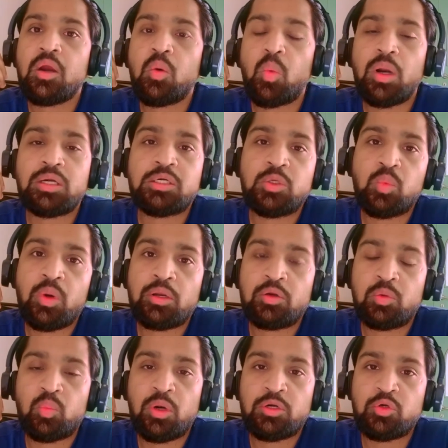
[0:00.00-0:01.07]
one to
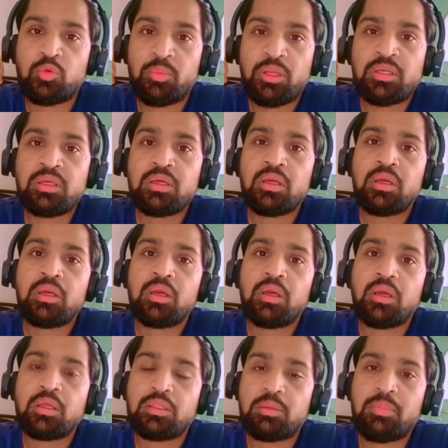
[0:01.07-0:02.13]
one, one to many.
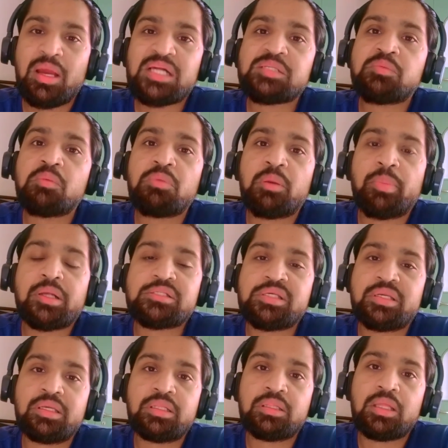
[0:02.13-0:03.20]
The maximum
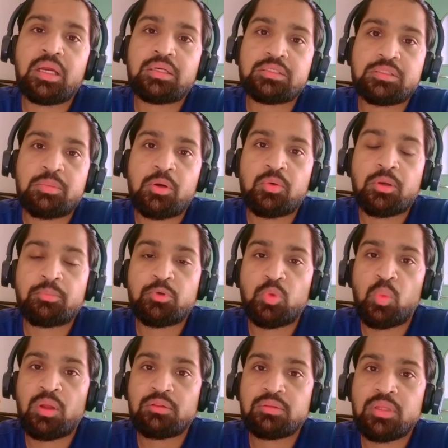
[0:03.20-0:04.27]
capacity in that is about up to
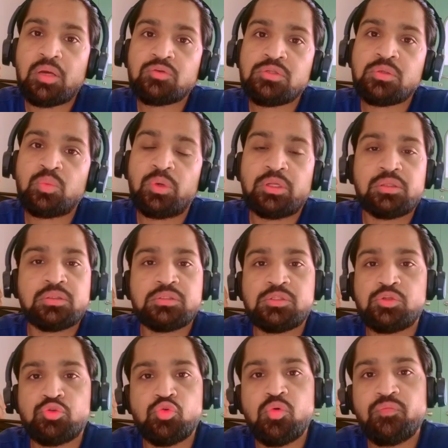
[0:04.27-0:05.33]
1000, whereas the
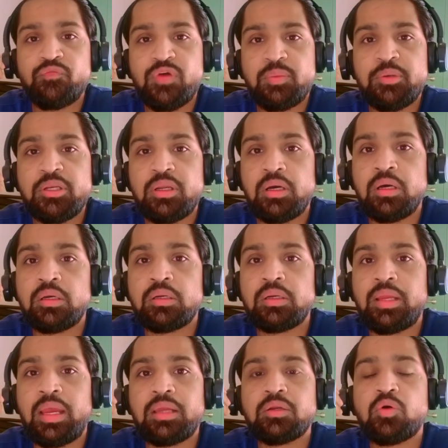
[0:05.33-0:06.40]
Zoom webinar
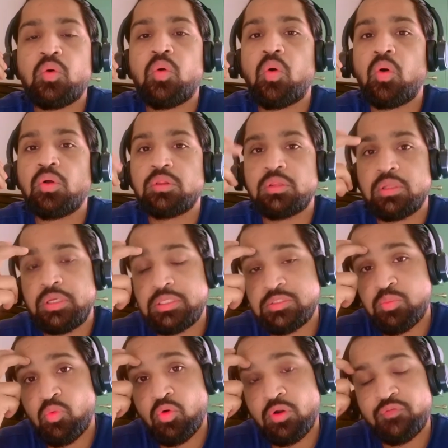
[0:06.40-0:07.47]
can go all, it's
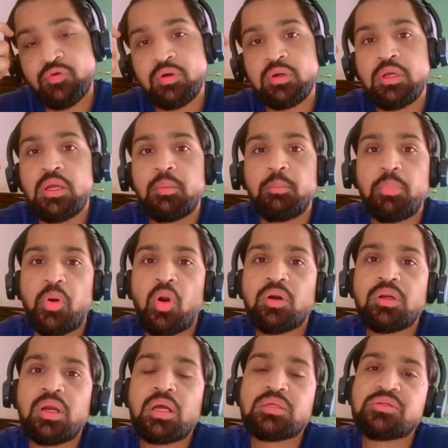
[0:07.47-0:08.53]
more of a
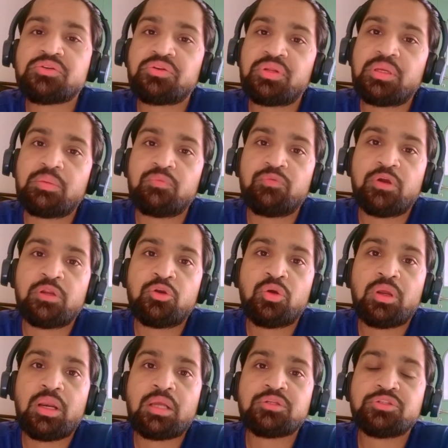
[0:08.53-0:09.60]
broadcast stream where you
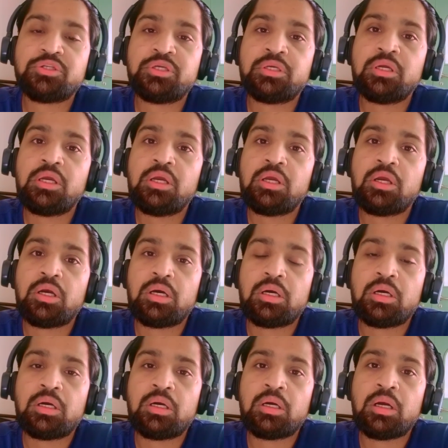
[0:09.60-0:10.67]
can actually
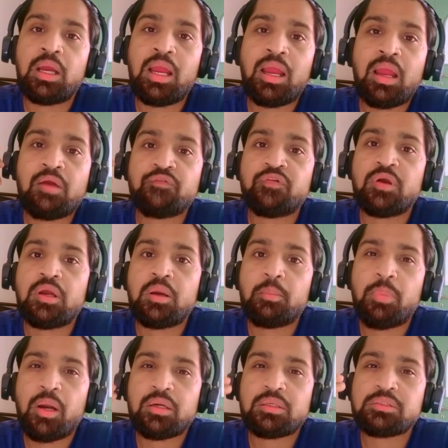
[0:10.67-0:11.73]
have
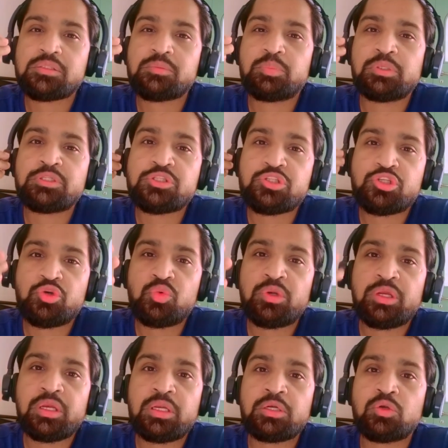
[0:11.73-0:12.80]
participants
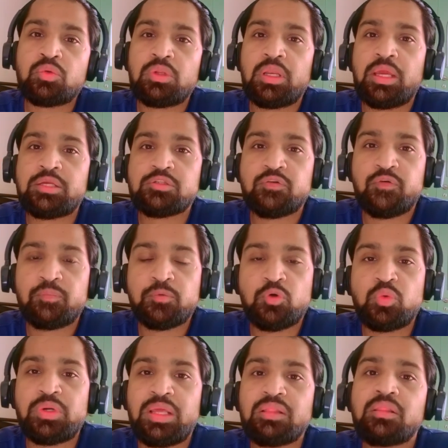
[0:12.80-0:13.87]
tuning into the likes of up to
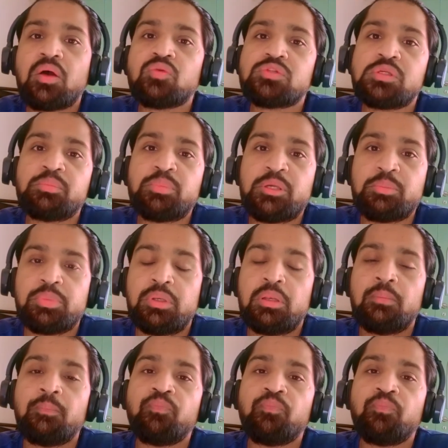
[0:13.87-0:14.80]
10,000 people.